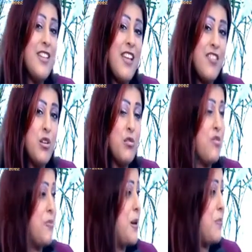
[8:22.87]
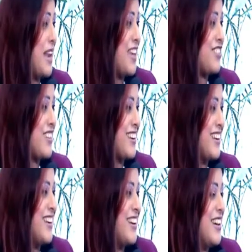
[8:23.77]
It has always been a pleasure
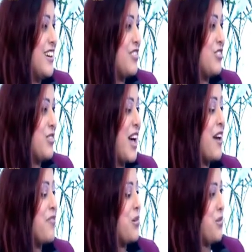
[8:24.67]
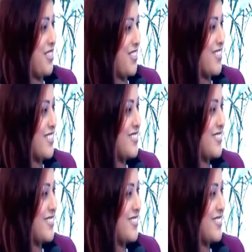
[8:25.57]
to have you with us.